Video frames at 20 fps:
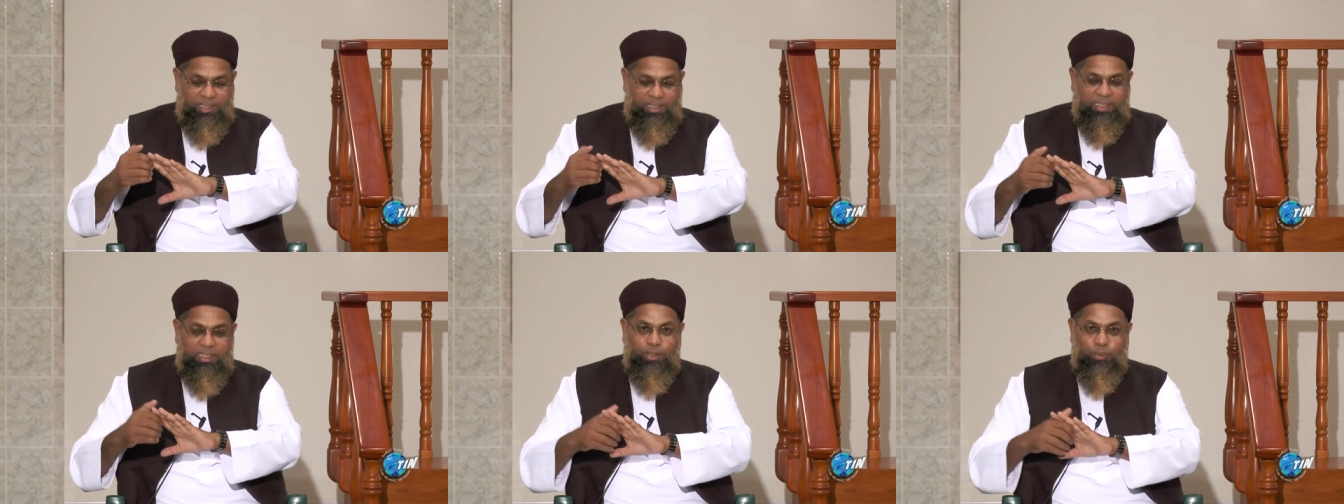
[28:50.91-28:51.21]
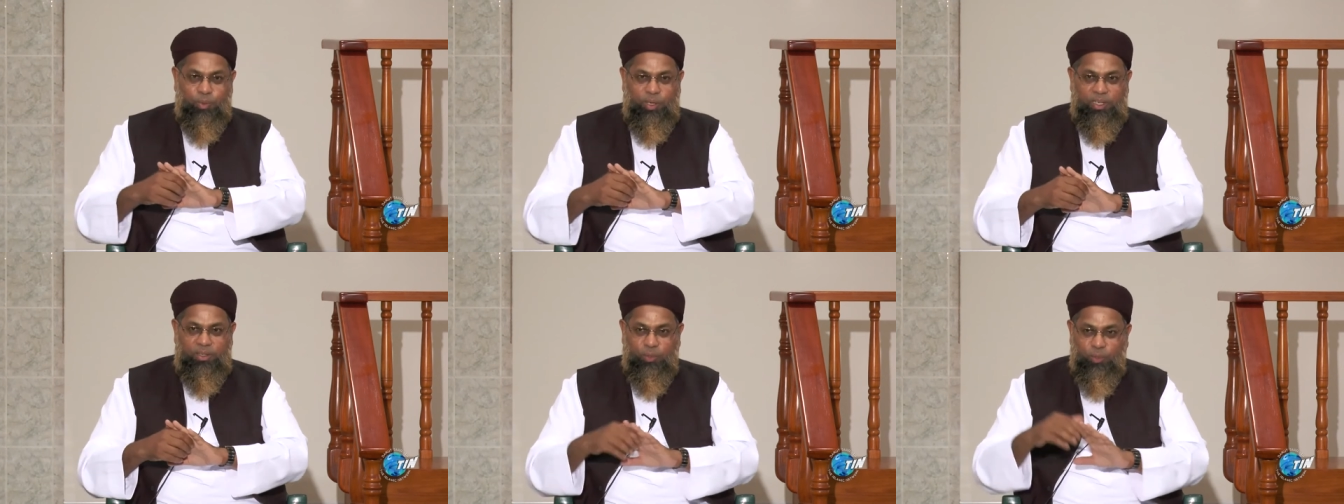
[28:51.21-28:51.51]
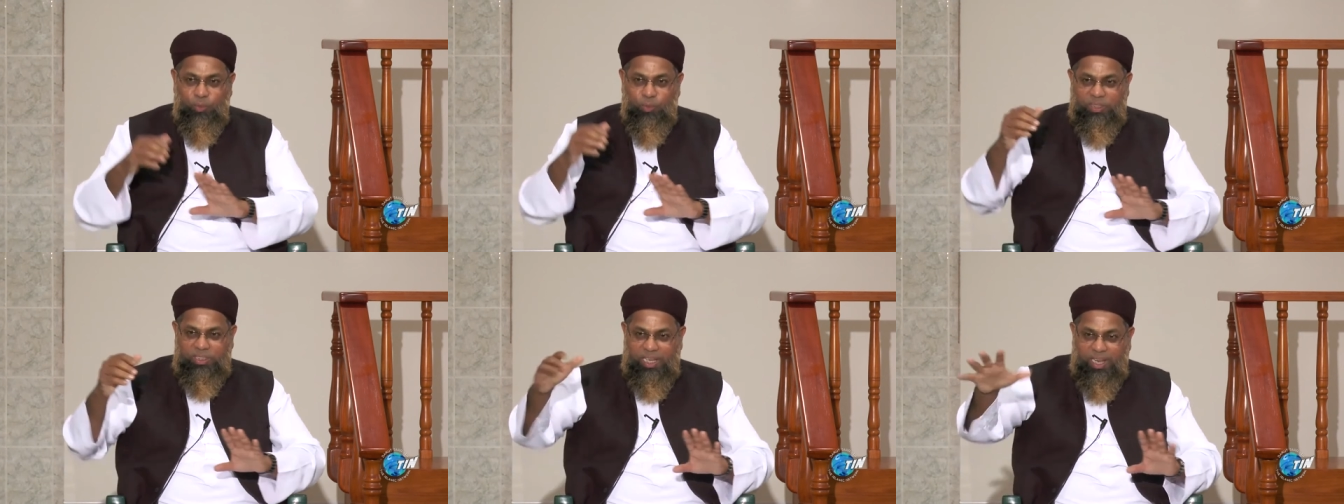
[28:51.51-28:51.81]
other one who
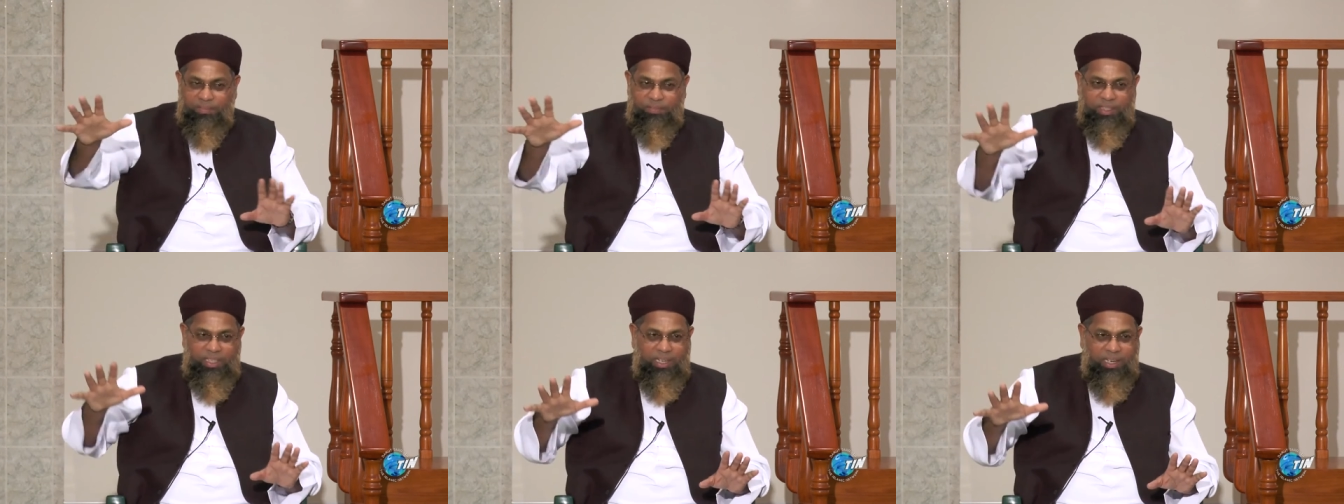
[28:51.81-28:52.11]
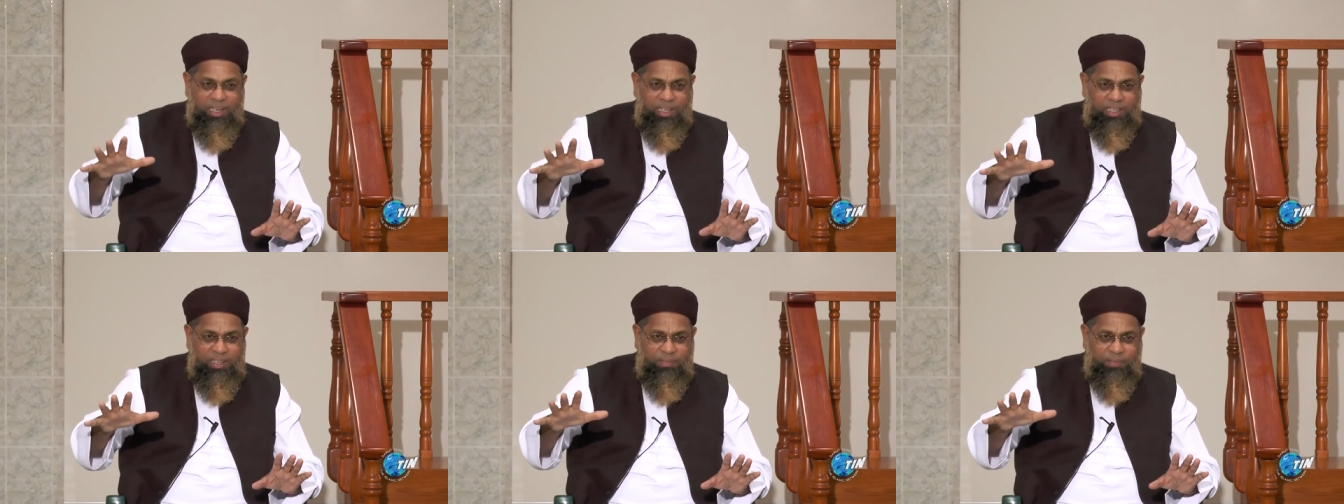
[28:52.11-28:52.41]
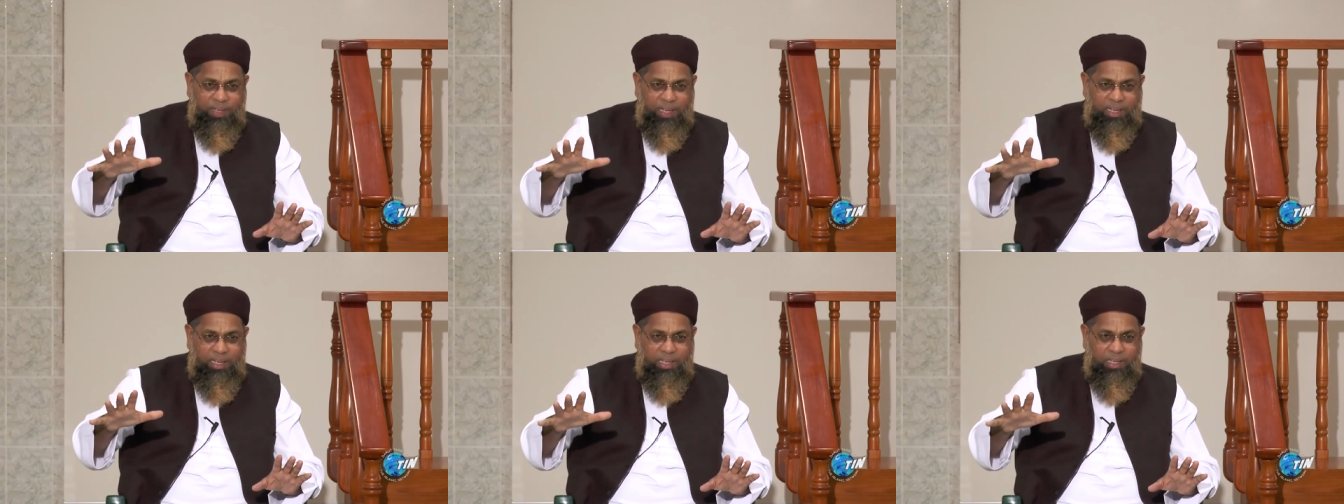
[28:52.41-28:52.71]
was having a lot of
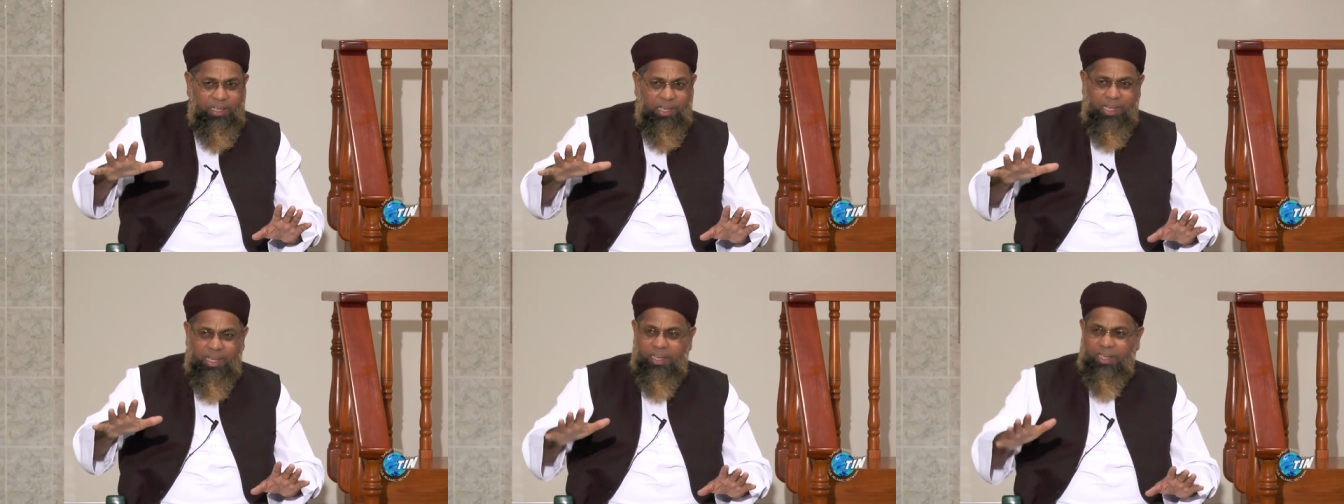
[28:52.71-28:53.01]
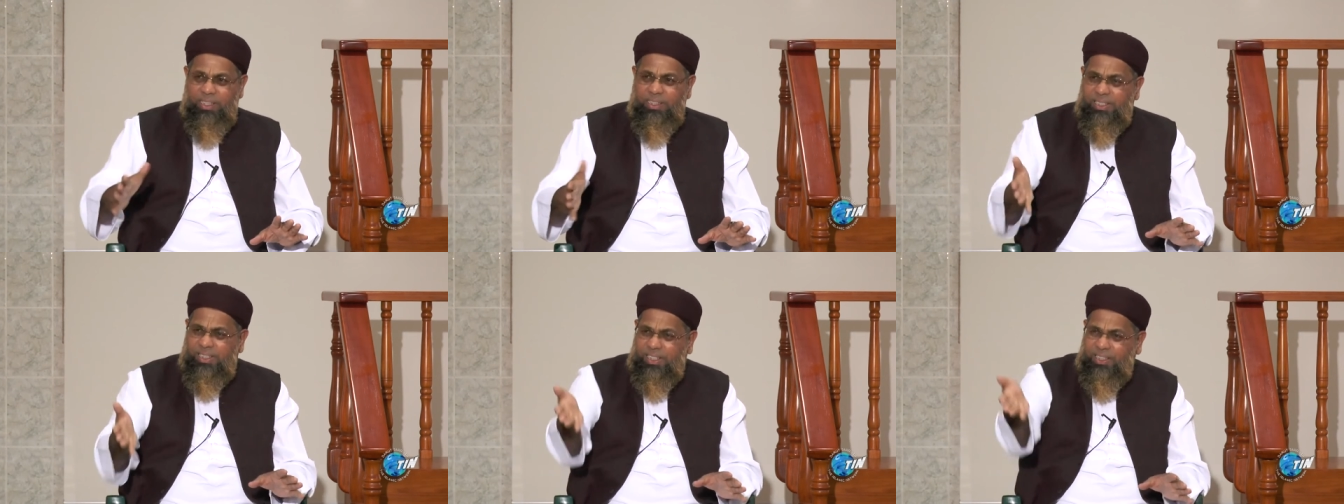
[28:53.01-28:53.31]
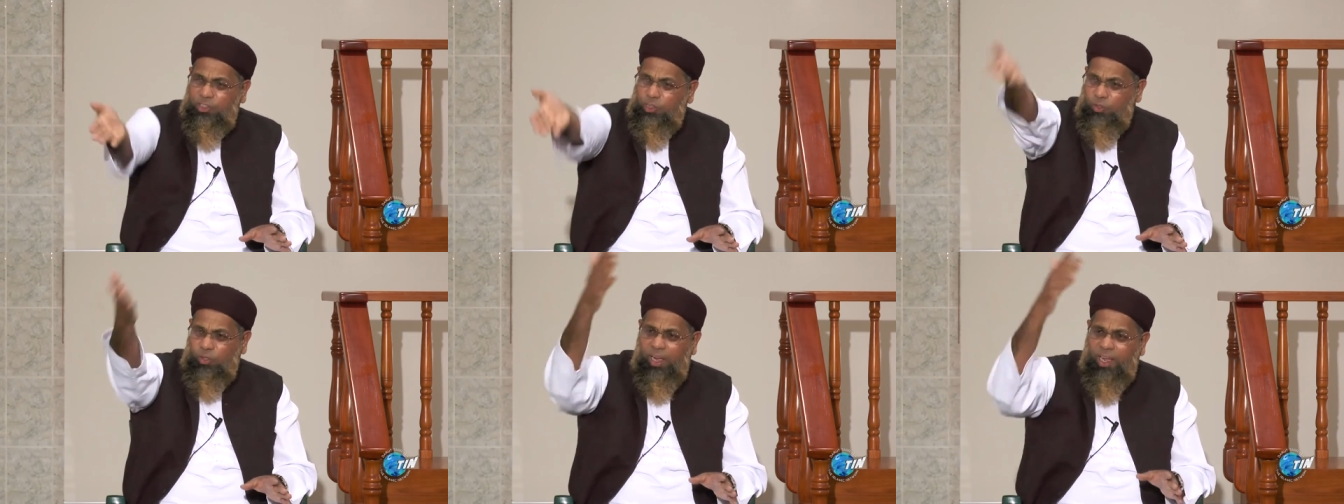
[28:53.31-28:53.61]
haya, he
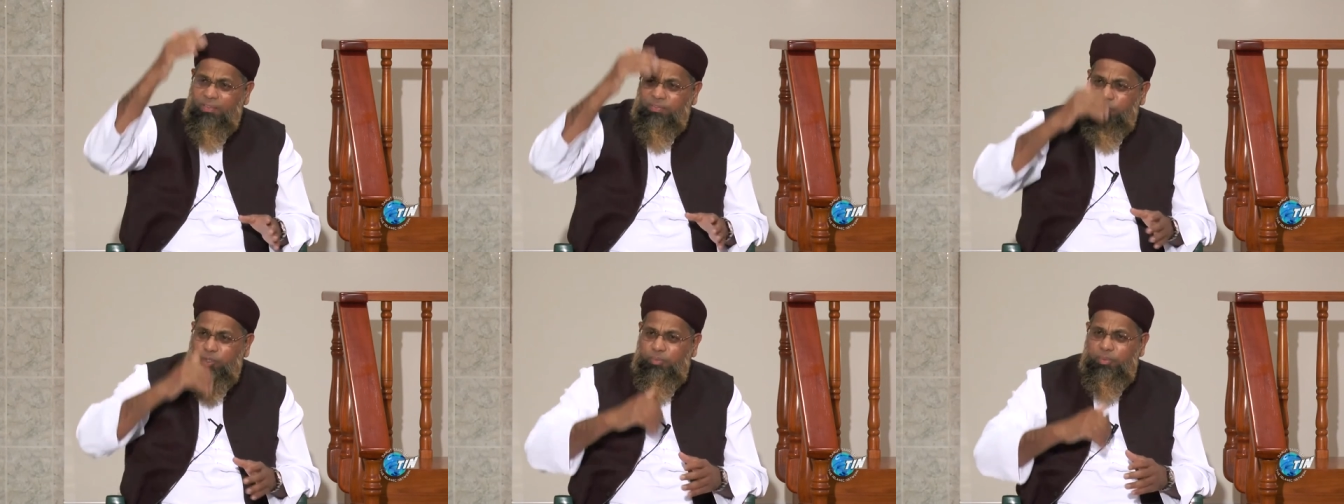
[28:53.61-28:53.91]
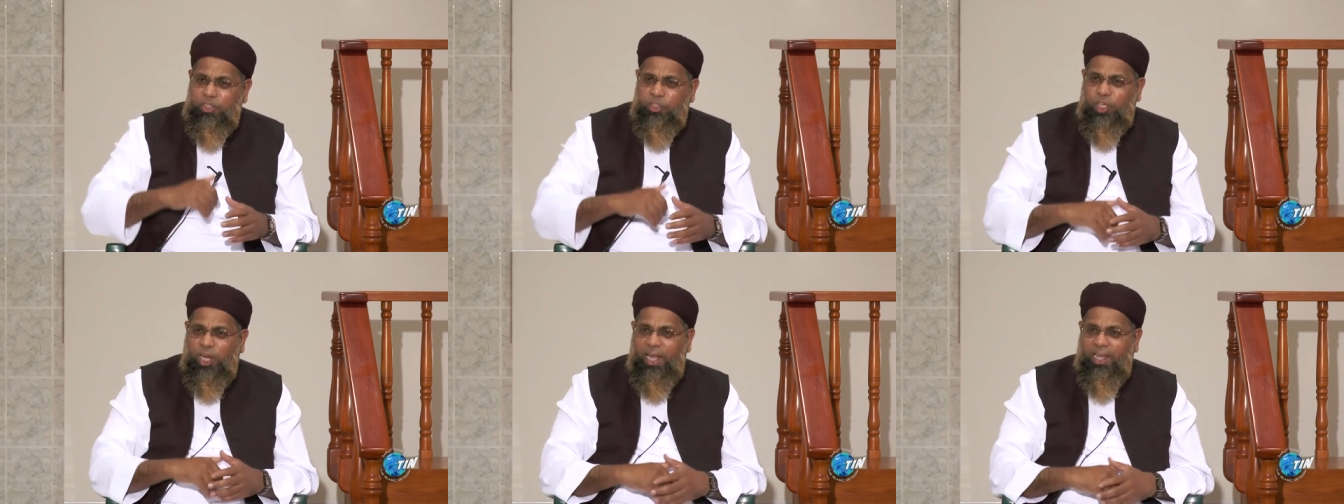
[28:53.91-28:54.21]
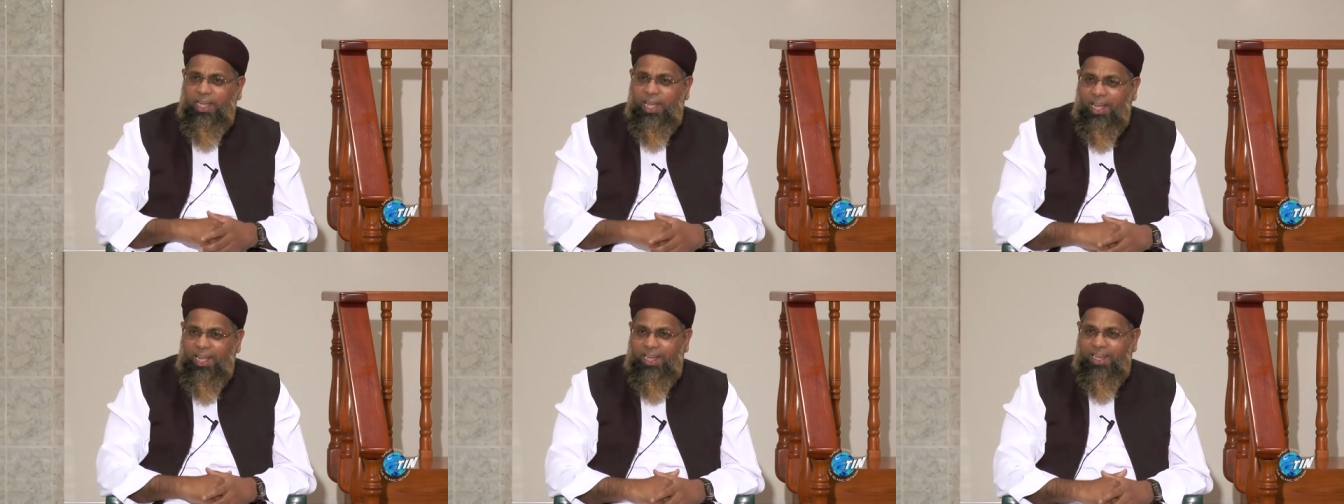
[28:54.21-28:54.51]
says, you have too much
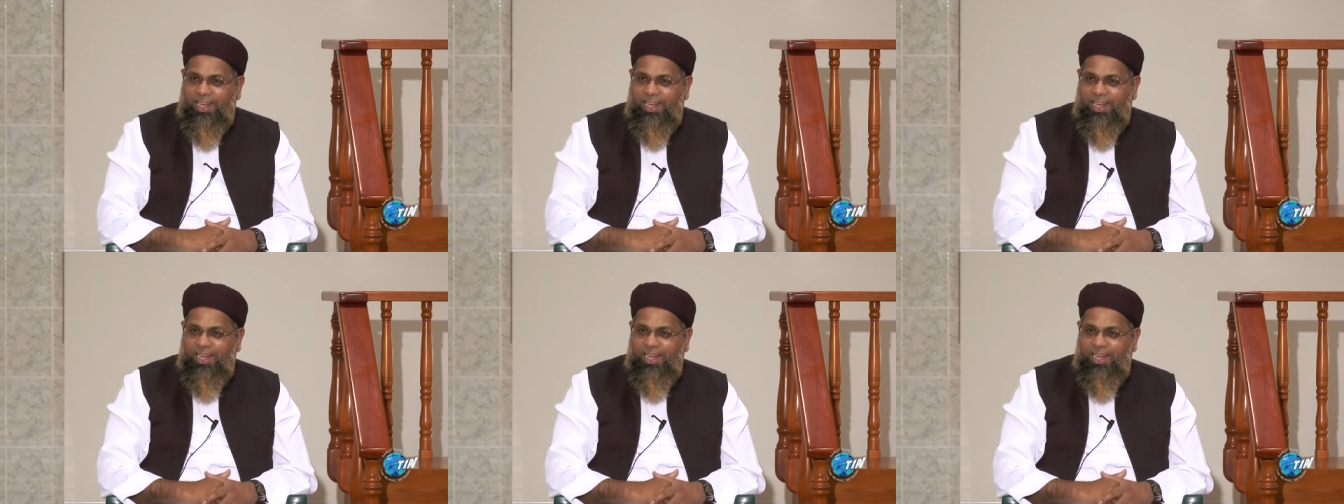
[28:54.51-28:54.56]
haya.